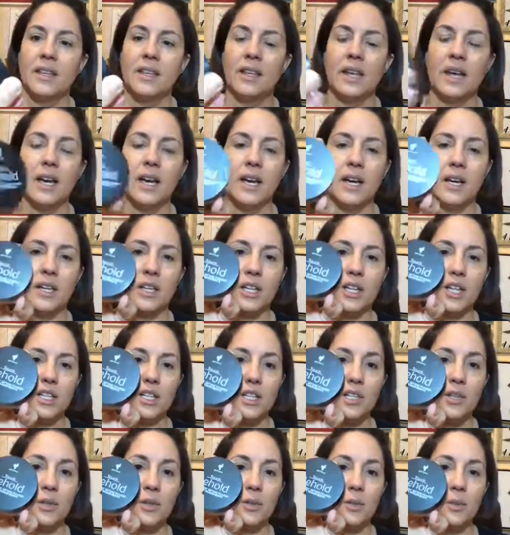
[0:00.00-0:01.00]
going
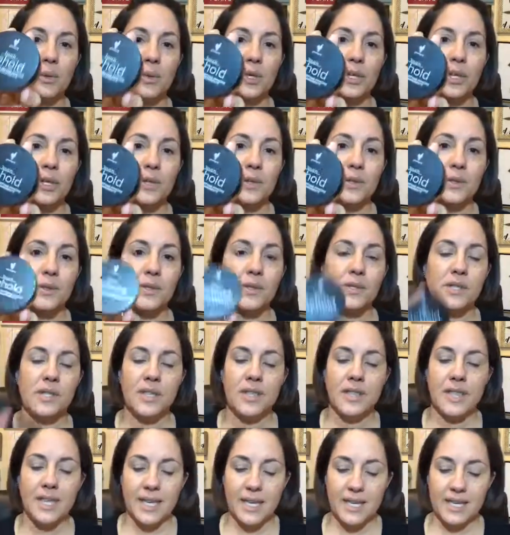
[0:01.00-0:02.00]
to use
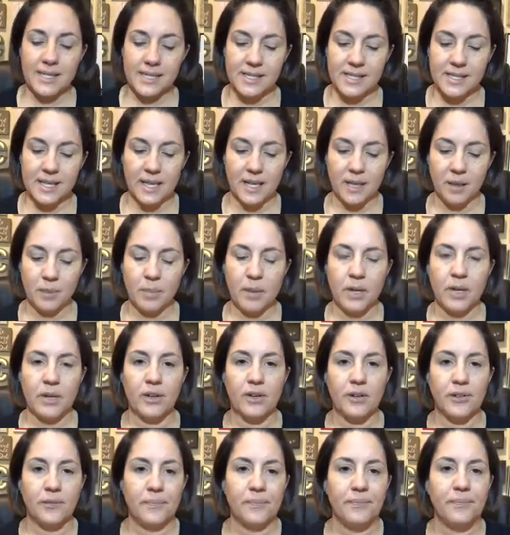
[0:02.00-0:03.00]
the setting
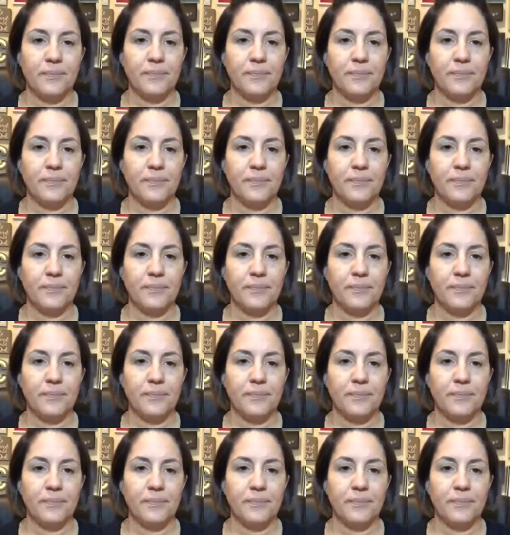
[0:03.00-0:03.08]
powder.